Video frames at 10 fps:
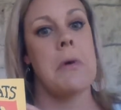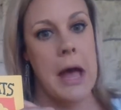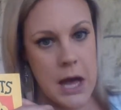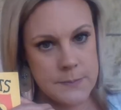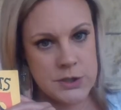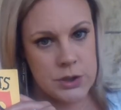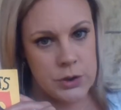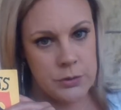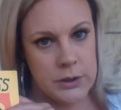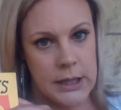
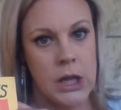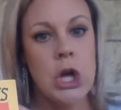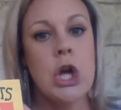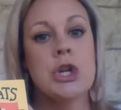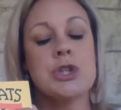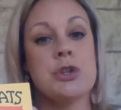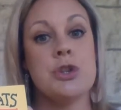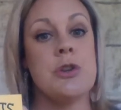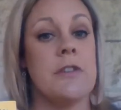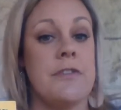Absolutely. So do
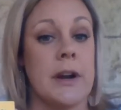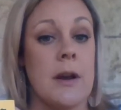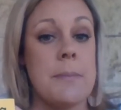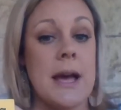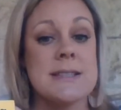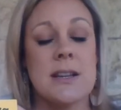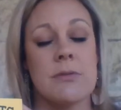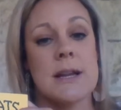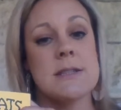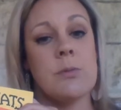your very best and
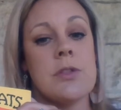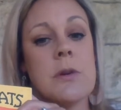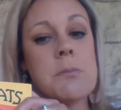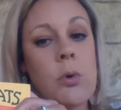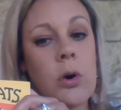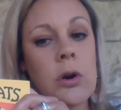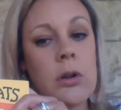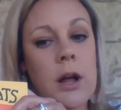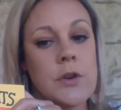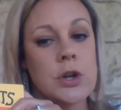write down what the
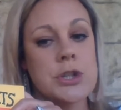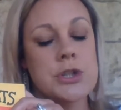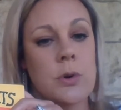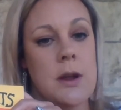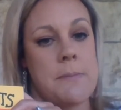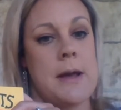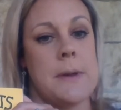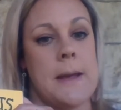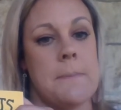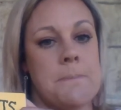moral of your story might
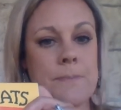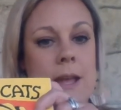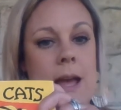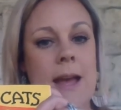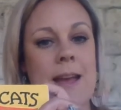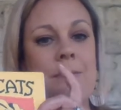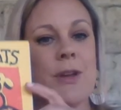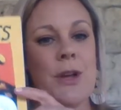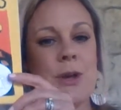be, okay?